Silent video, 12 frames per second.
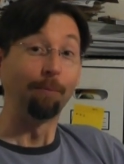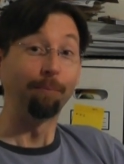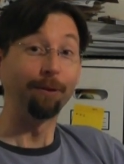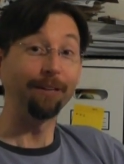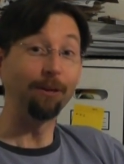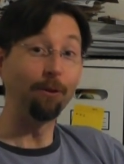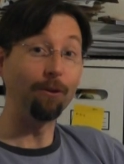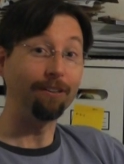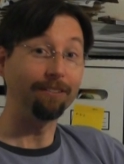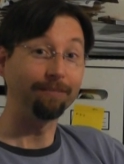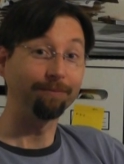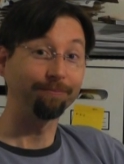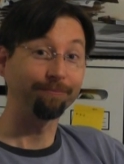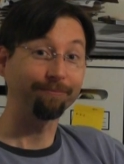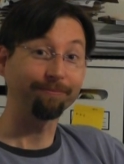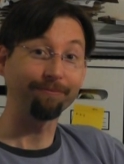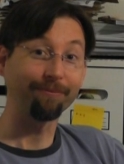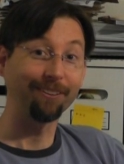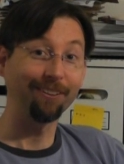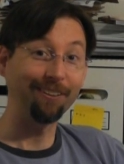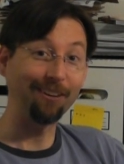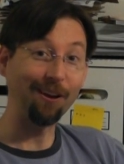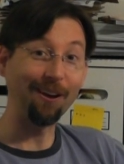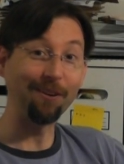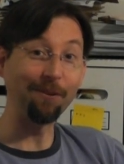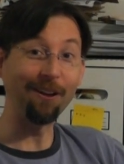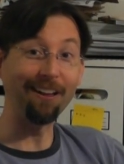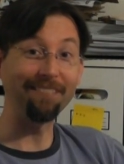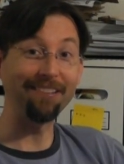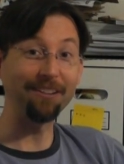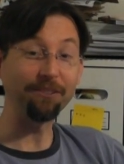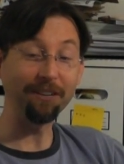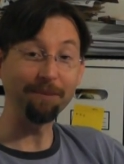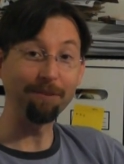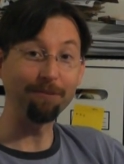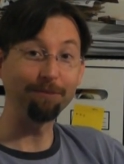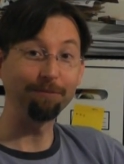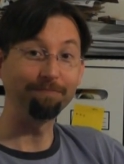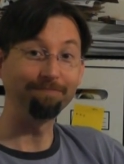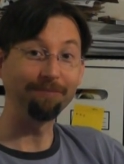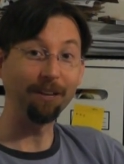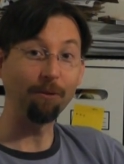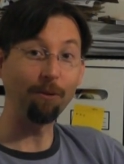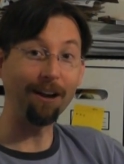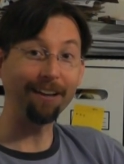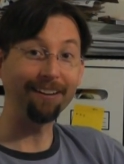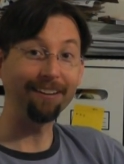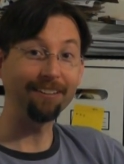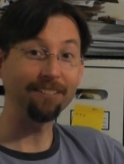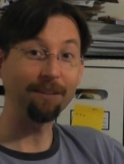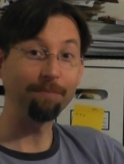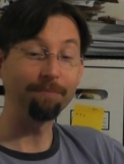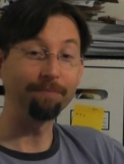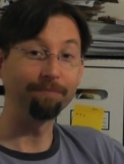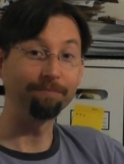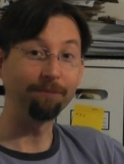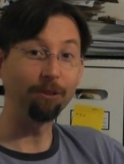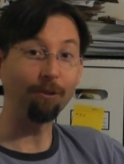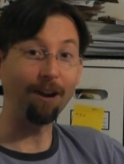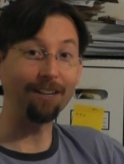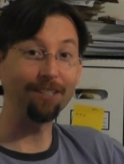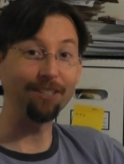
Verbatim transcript: Pretty cool. You know, I know we all have that dream of, you know, walking into some garage